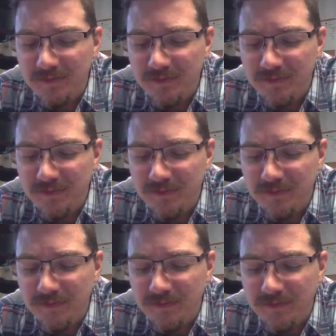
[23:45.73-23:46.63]

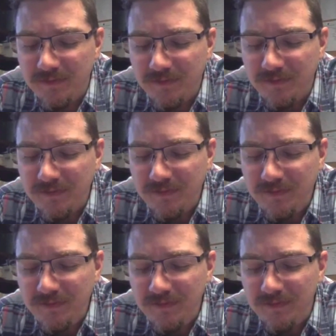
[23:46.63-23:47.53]

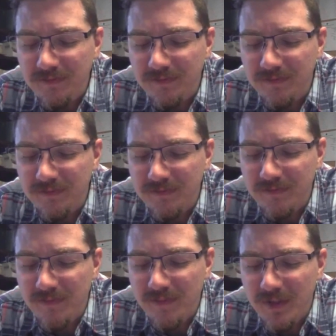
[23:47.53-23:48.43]

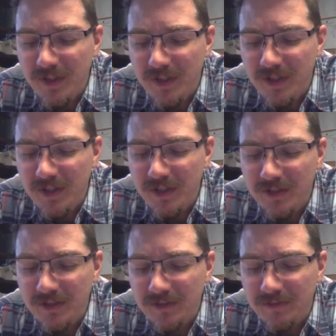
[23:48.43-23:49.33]

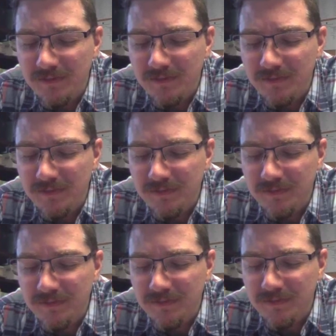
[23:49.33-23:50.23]

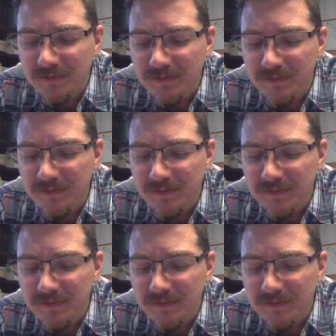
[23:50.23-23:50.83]
No one is speaking in this clip.